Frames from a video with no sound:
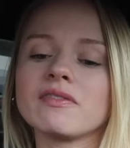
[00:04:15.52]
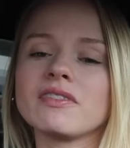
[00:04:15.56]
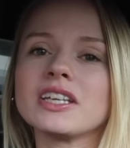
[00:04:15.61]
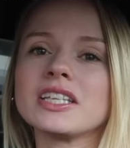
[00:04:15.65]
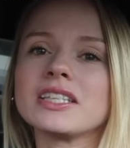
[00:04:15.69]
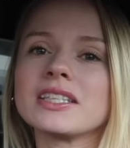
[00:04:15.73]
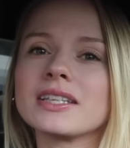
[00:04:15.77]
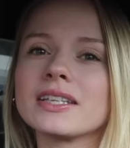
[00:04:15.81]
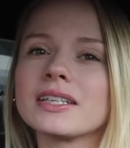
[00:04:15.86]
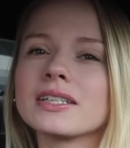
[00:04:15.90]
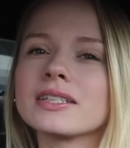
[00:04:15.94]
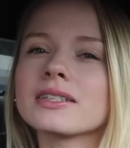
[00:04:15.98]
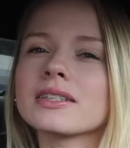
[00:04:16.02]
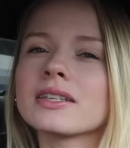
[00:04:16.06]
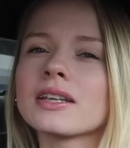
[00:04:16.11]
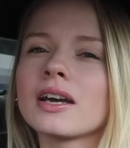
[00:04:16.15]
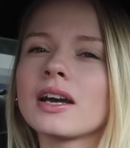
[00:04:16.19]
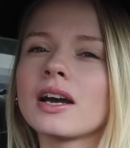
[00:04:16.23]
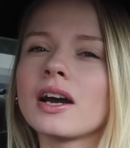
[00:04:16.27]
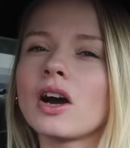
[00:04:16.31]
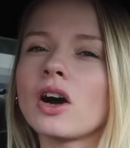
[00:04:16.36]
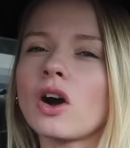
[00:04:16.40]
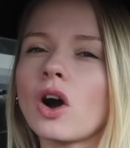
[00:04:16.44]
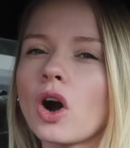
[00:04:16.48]
pieces
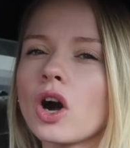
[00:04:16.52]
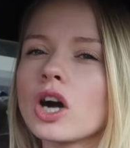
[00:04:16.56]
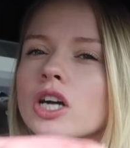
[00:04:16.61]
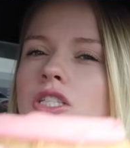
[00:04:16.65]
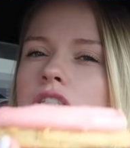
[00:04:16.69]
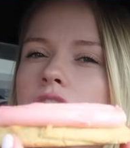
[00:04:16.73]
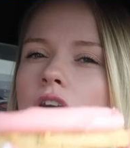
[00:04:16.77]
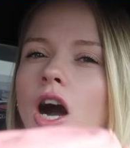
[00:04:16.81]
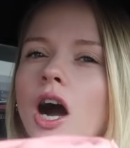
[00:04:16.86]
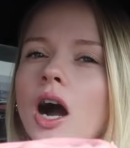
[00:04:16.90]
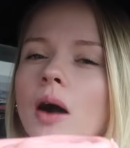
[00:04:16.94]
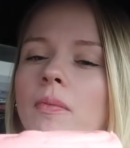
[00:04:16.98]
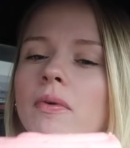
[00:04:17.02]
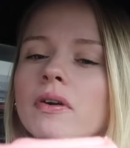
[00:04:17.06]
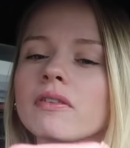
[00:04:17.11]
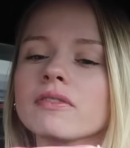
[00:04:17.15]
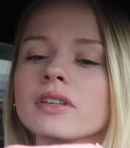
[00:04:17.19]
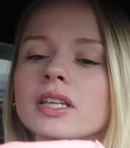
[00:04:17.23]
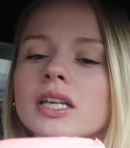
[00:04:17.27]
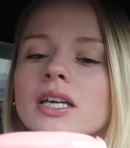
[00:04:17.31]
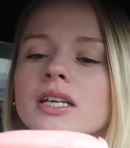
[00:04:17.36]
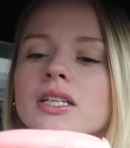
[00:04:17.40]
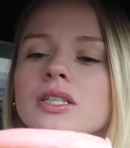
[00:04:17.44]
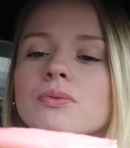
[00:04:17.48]
on top of
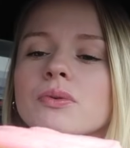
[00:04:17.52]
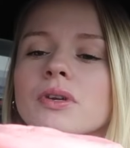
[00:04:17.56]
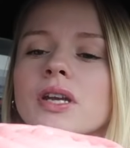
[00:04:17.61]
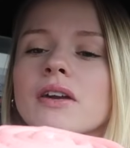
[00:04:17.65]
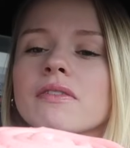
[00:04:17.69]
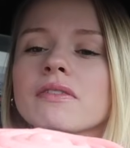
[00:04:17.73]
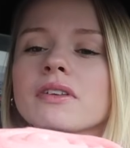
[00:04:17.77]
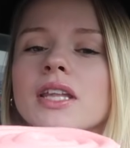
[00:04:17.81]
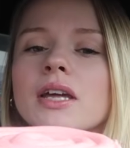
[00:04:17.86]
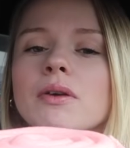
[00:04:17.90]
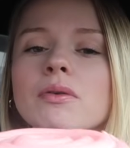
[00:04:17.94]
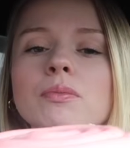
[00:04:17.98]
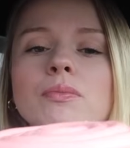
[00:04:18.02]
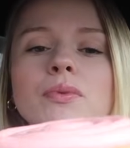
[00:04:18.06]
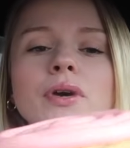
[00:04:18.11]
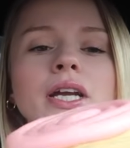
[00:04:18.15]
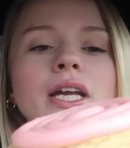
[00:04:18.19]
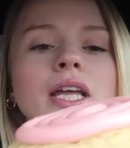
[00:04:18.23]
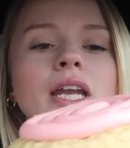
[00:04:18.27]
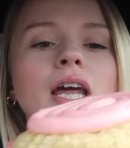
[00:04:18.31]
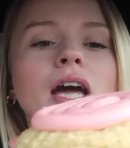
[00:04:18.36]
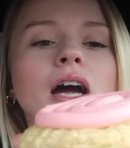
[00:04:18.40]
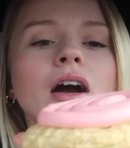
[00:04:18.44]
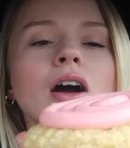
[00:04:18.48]
this whenever they would
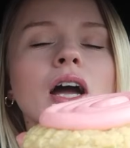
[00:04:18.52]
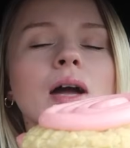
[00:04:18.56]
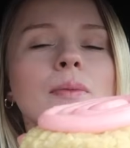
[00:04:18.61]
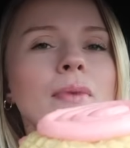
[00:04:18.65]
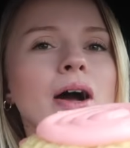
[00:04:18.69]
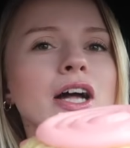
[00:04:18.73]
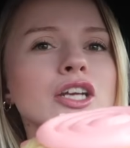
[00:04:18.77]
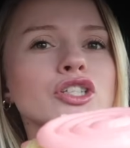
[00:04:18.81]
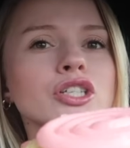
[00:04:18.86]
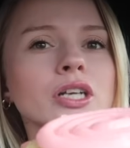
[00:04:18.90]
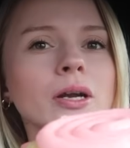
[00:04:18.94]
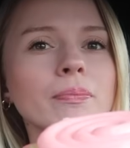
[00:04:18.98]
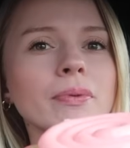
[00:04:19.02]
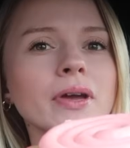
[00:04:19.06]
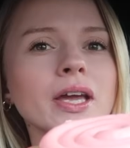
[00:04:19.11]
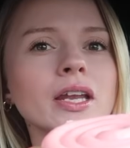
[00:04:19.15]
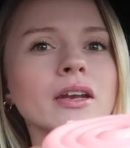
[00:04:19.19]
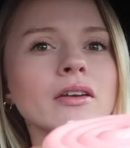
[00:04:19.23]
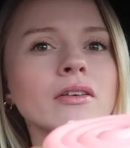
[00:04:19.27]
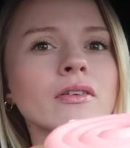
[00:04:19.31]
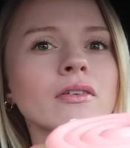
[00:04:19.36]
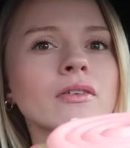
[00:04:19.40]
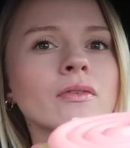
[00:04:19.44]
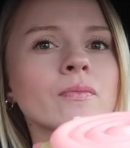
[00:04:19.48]
bring it out. Am I
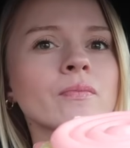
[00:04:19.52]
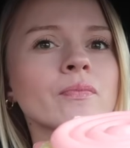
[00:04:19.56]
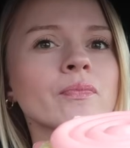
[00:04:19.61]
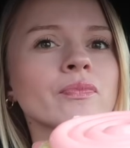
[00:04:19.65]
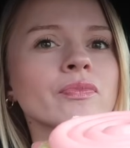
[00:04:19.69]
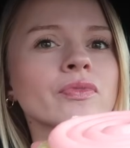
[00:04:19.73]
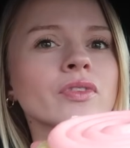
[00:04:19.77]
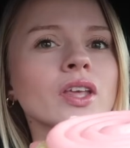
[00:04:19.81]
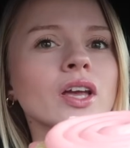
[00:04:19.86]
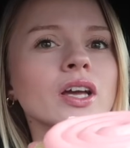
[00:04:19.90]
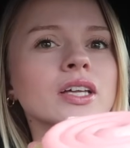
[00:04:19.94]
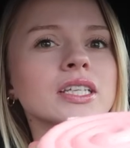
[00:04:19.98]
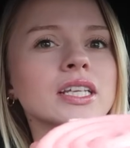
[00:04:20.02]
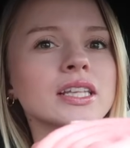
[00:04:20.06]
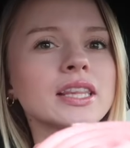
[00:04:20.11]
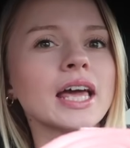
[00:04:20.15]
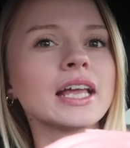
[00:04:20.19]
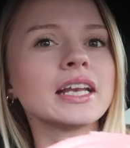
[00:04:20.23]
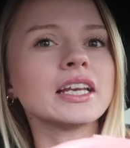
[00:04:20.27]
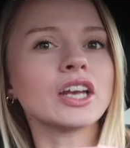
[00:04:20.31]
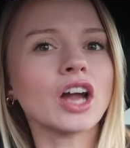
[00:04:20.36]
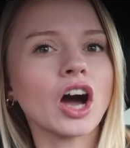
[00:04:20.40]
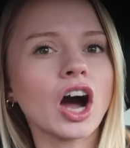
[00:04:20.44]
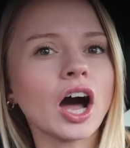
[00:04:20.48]
tripping? Did
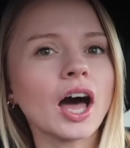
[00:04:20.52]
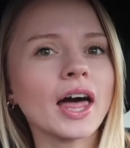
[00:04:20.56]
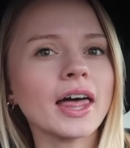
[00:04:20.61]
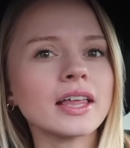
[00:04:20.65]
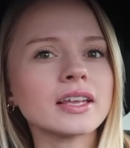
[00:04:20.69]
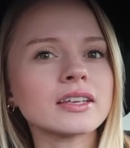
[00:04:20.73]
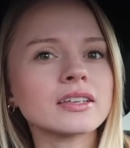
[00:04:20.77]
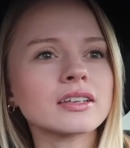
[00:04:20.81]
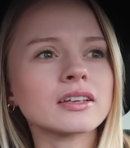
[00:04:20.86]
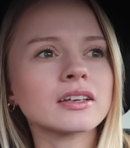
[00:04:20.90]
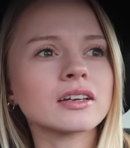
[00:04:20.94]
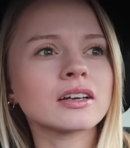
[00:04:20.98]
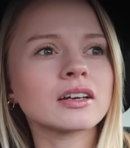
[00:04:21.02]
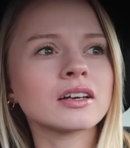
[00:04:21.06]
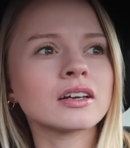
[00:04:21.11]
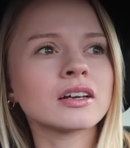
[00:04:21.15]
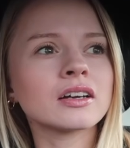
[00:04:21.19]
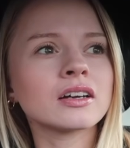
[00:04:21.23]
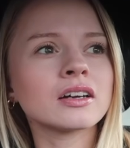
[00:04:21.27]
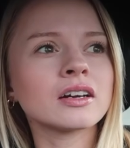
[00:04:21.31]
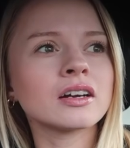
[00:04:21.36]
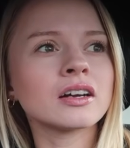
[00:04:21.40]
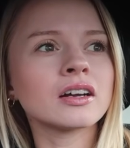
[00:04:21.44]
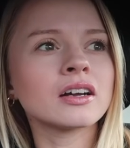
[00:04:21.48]
they not?
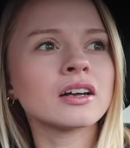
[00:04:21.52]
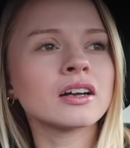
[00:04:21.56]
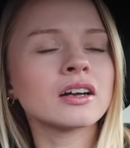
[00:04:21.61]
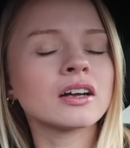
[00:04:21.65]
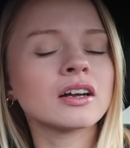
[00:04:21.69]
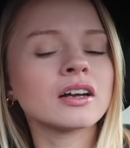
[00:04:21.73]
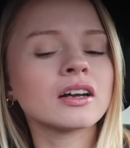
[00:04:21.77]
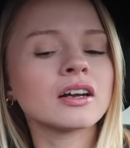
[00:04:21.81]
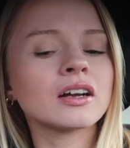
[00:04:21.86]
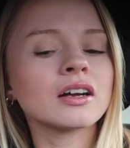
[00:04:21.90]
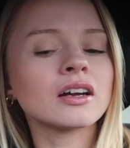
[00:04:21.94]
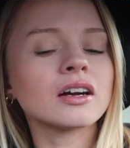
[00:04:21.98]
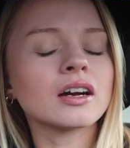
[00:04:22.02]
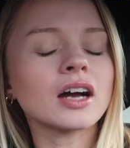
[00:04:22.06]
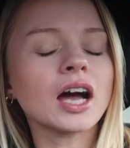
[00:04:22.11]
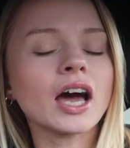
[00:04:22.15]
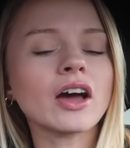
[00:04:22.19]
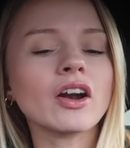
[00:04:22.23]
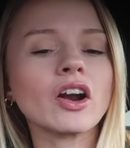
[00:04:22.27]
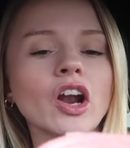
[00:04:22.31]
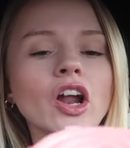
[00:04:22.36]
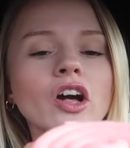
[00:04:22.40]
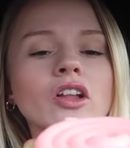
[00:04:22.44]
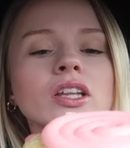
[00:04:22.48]

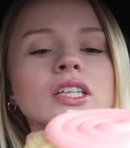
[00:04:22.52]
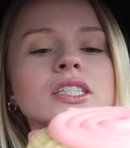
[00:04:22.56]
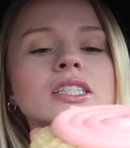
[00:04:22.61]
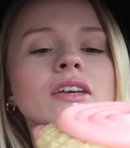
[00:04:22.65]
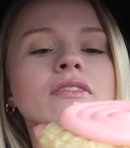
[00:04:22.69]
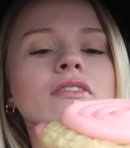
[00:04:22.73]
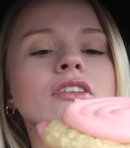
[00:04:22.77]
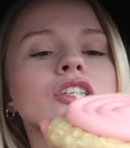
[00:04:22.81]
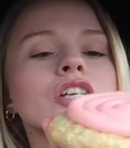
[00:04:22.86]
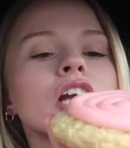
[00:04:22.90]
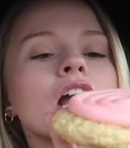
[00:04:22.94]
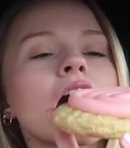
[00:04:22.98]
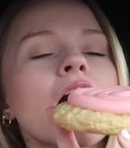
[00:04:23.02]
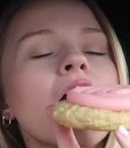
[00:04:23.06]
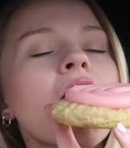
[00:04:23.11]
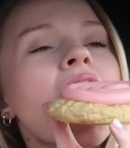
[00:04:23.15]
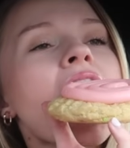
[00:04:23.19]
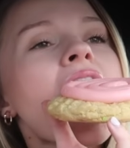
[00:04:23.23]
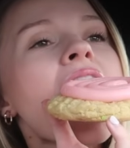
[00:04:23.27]
I don't know. Let's give it a try.